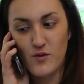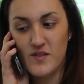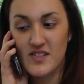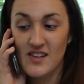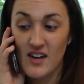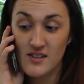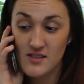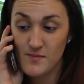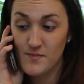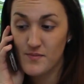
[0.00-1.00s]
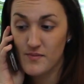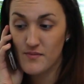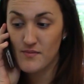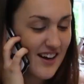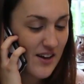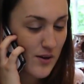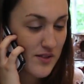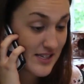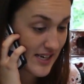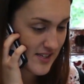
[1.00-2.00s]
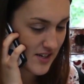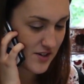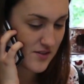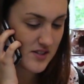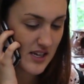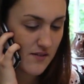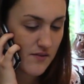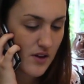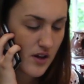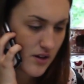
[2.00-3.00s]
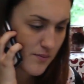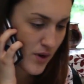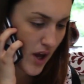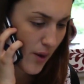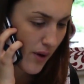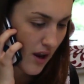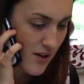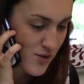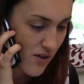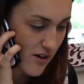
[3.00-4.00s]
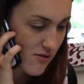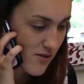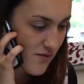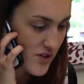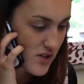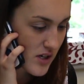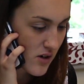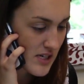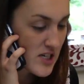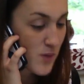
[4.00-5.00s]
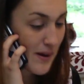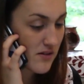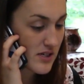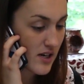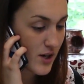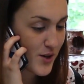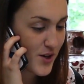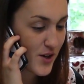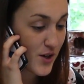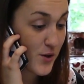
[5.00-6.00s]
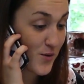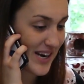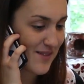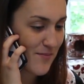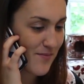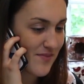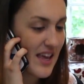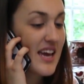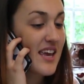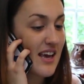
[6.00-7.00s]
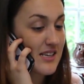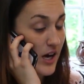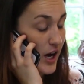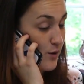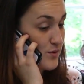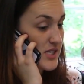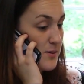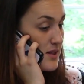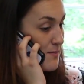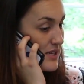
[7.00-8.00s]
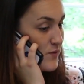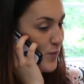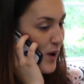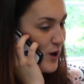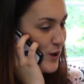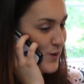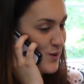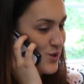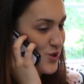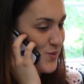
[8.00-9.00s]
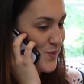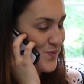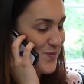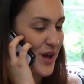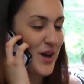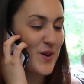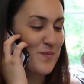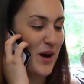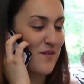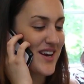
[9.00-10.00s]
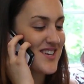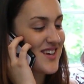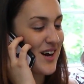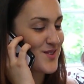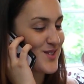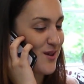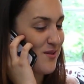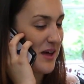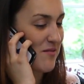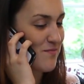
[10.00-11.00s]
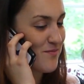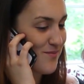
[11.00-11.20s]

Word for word: Crawford Designs. Oh, that's excellent news, Steve. Uh, no, I'll ask Grant Crawford to contact you about it. Great. Yes, I'll see you at the Mansfield Park launch. Perfect. I'll see you then.